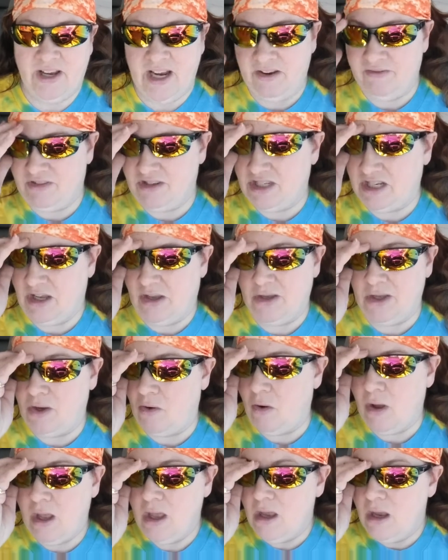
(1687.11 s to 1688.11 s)
I have to tell
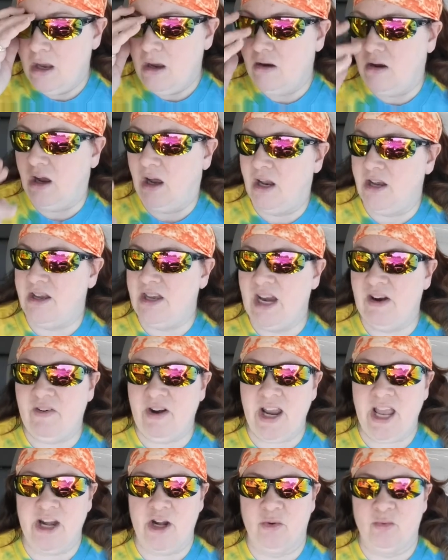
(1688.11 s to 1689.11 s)
you. Uh,
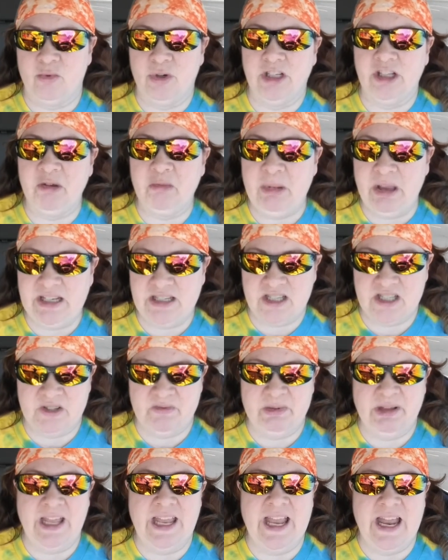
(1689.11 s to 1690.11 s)
never had a really big
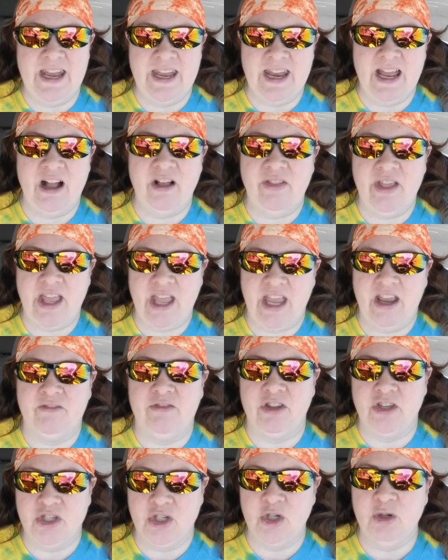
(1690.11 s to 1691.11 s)
display and now they have
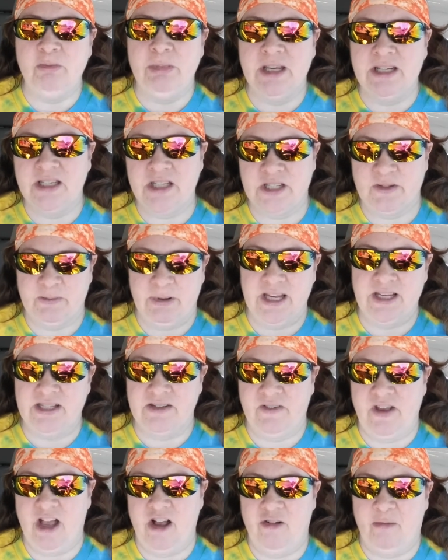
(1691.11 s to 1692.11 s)
the two big
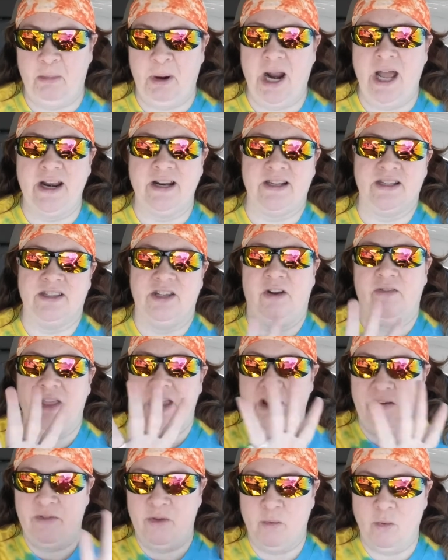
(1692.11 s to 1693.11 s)
displays of elf products there
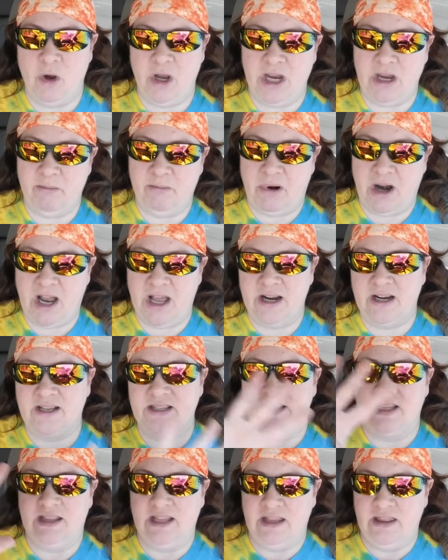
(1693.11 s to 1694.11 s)
they have the white
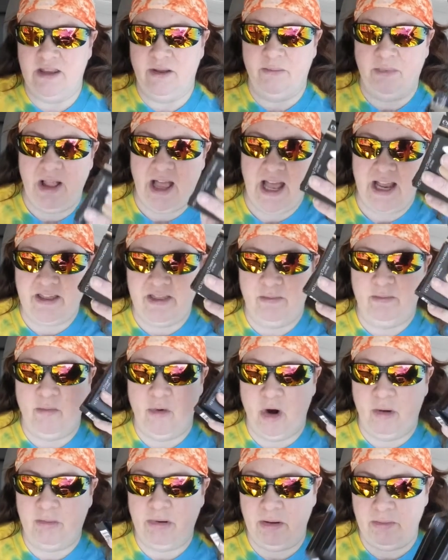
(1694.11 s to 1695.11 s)
products and then the black the
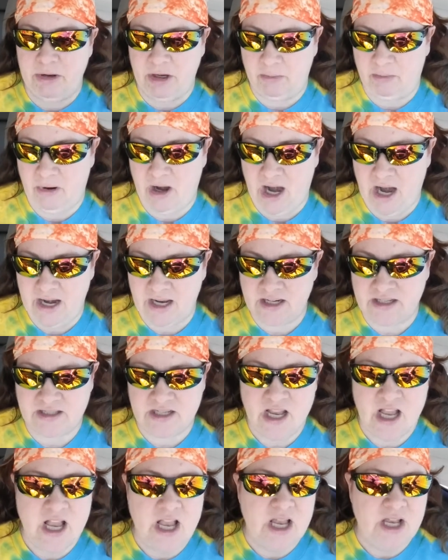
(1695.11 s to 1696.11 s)
more premier
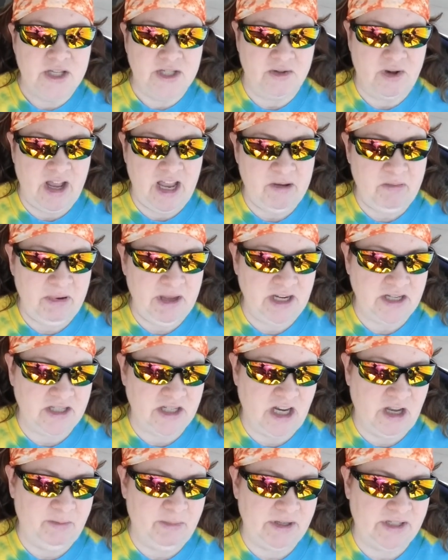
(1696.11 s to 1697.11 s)
products so I
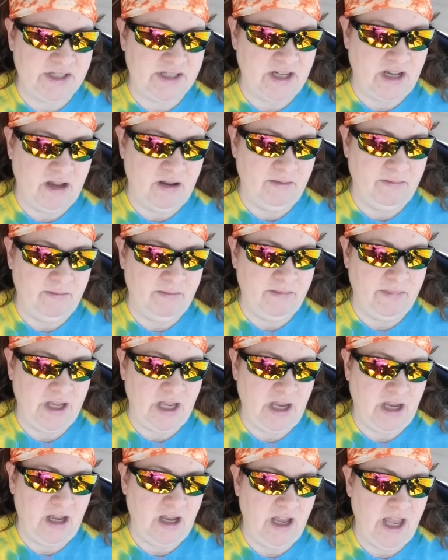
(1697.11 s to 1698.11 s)
picked up some
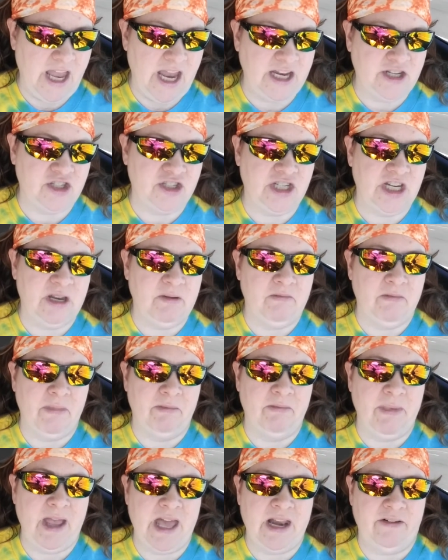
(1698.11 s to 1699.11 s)
uh, HD
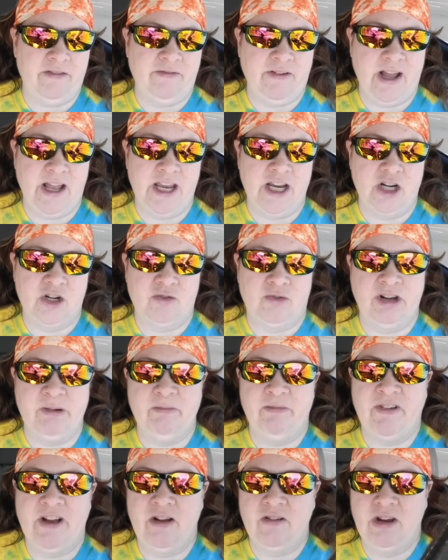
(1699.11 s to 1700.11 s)
mattifying
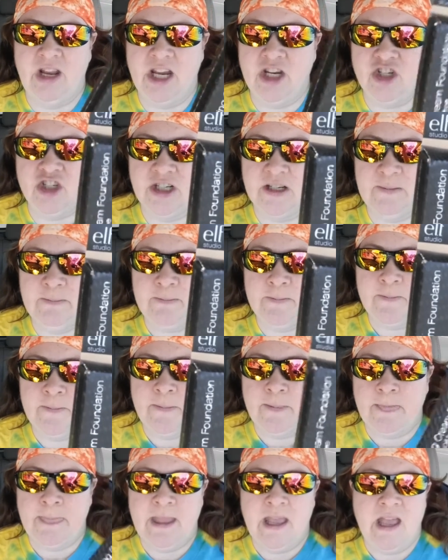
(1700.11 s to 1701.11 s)
cream foundation
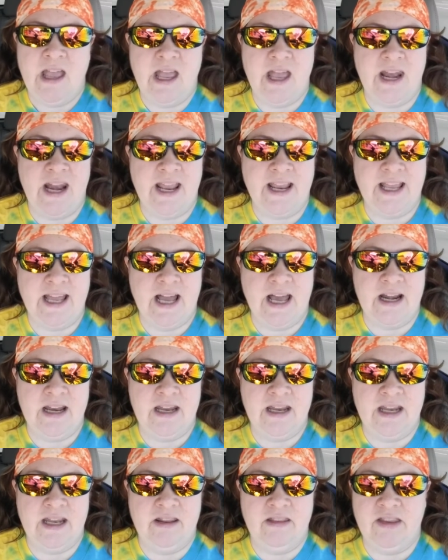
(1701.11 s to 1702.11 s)
and I got
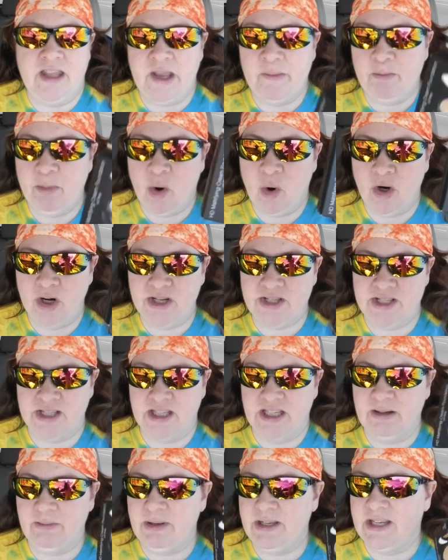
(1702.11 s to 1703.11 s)
it in the
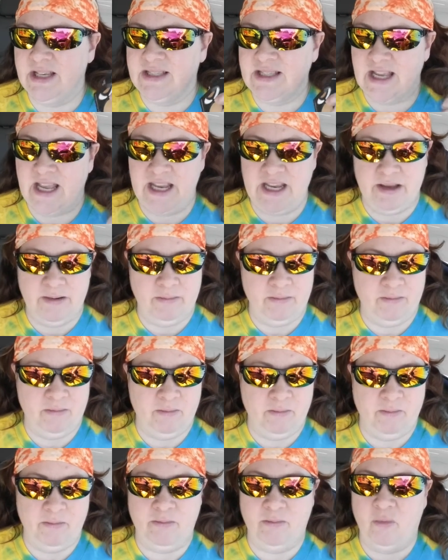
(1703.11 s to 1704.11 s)
porcelain because I am
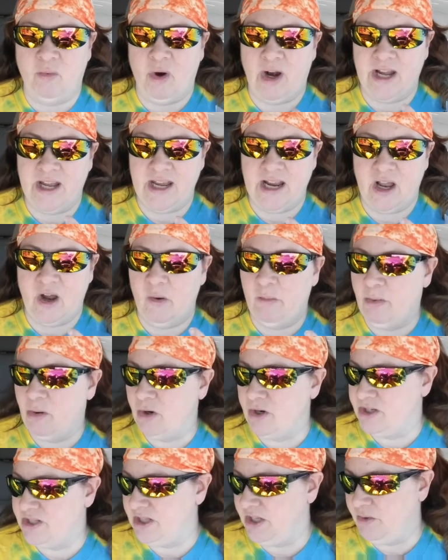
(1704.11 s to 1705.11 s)
right now
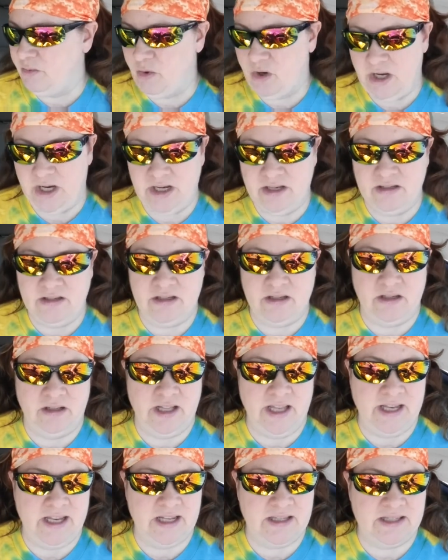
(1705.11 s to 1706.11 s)
porcelain white
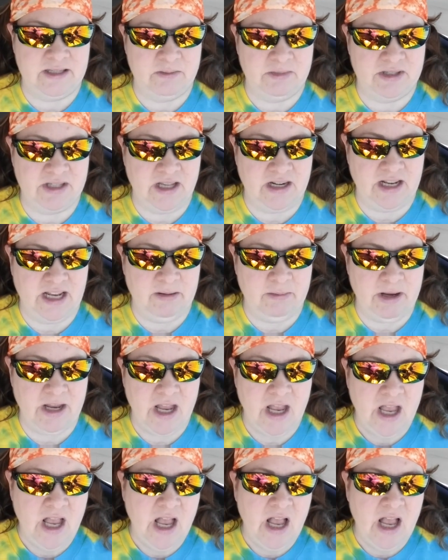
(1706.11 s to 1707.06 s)
until I get some sun on me.